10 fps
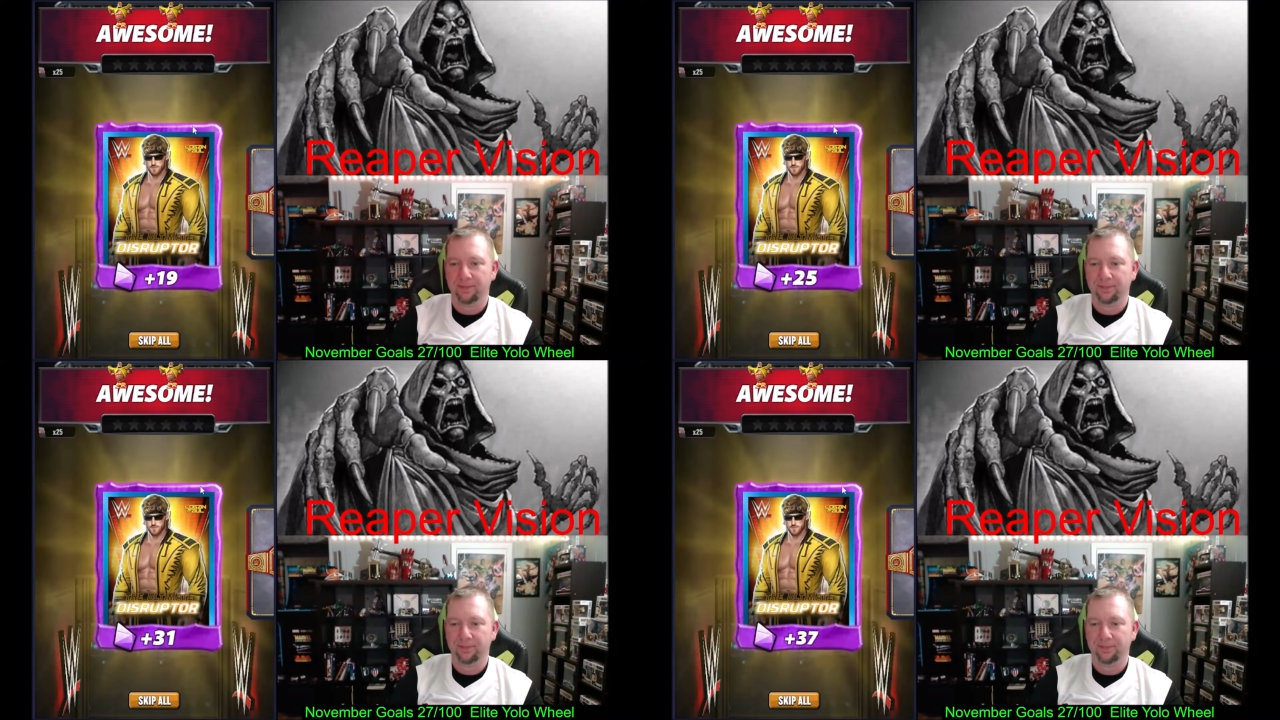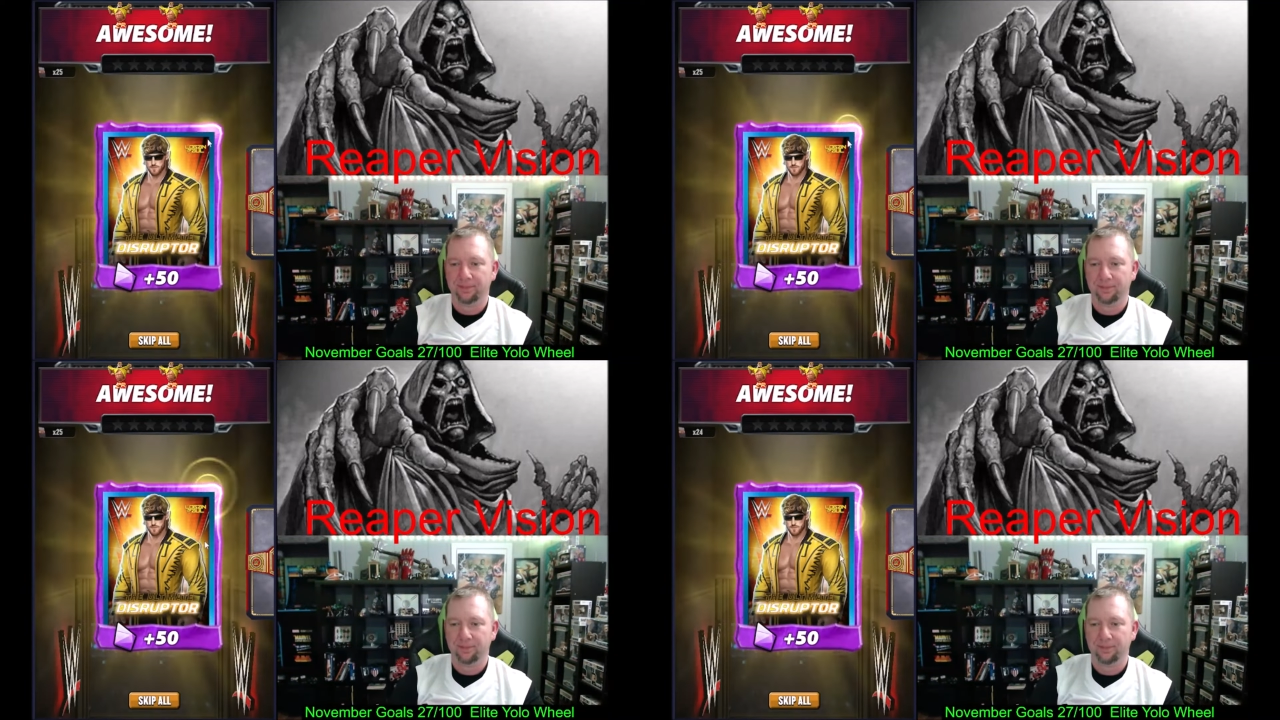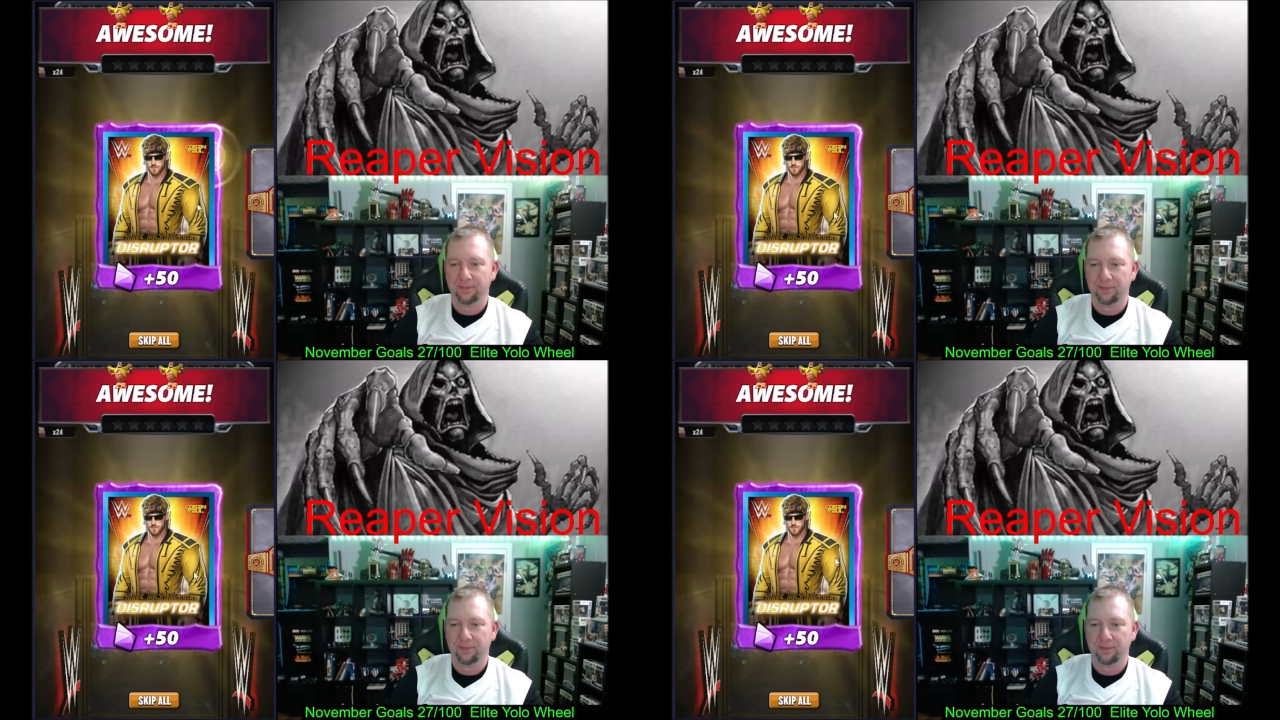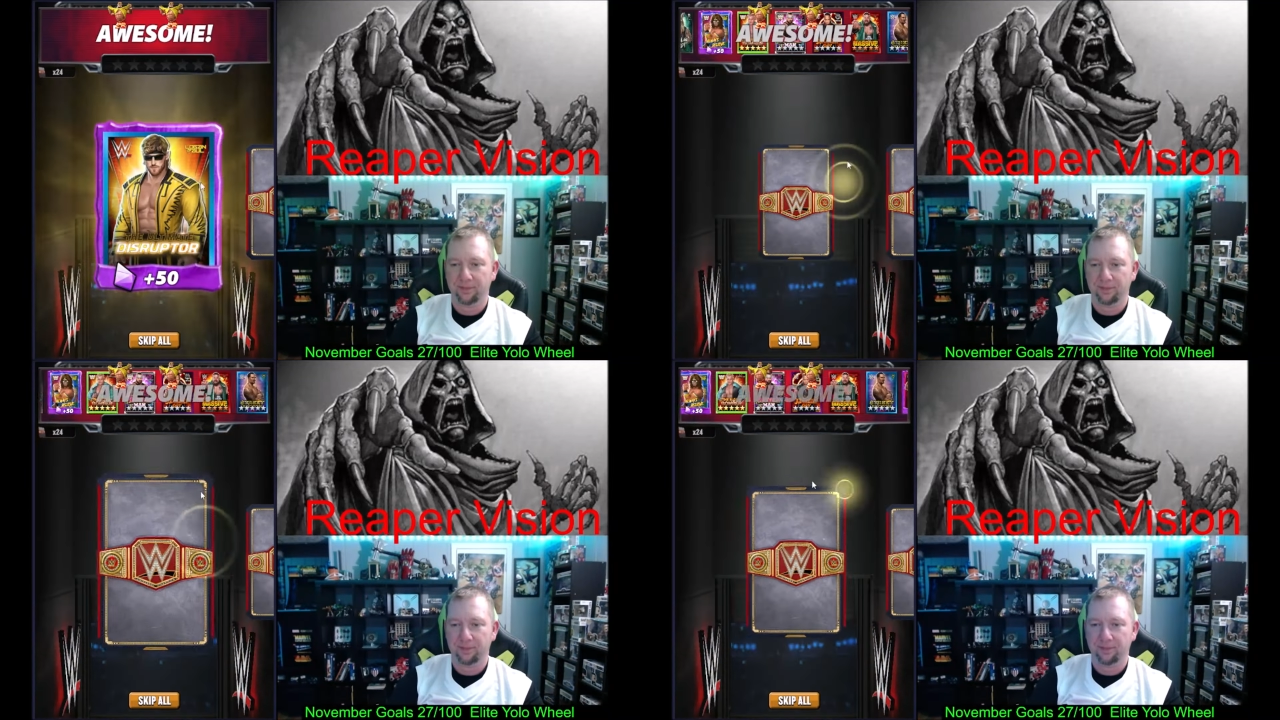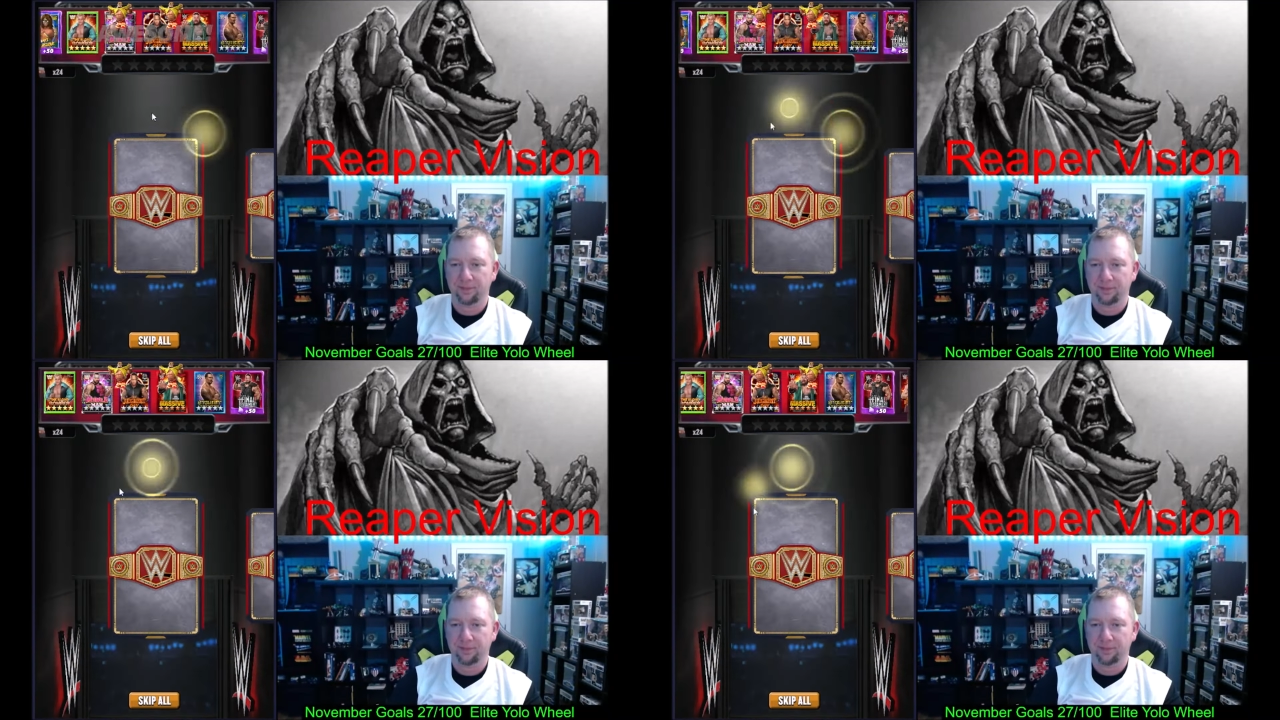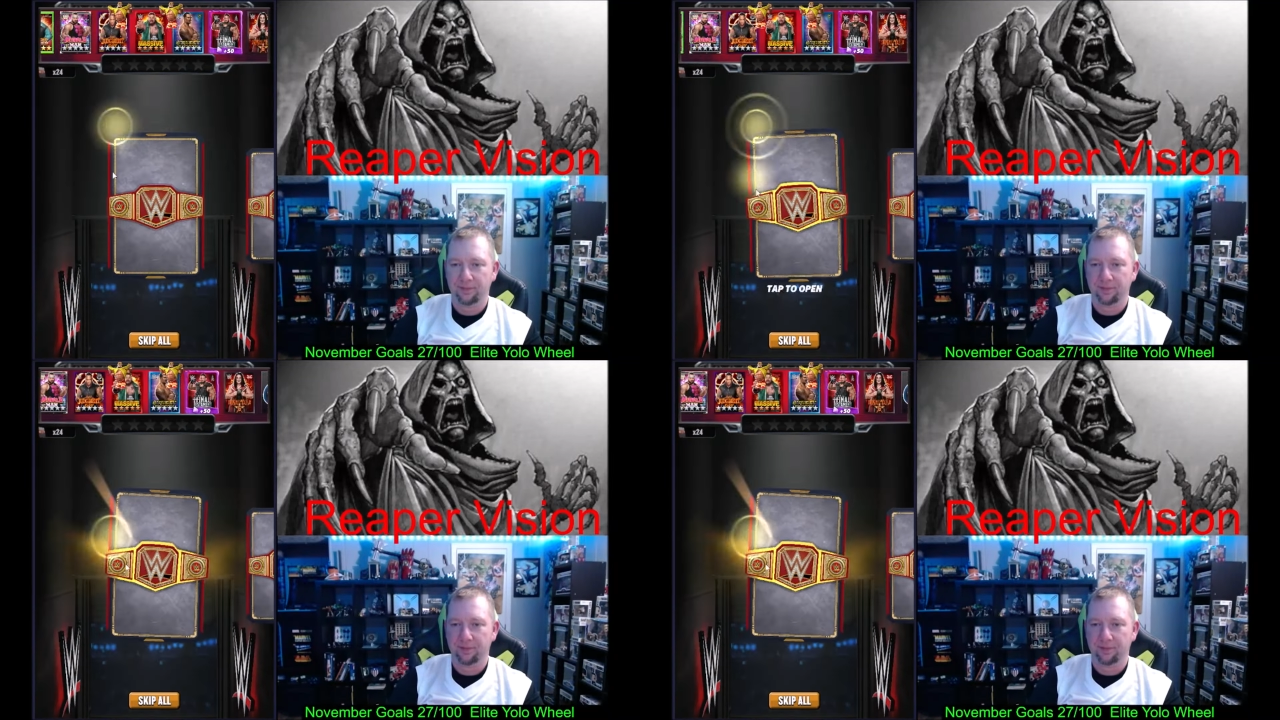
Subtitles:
(silence)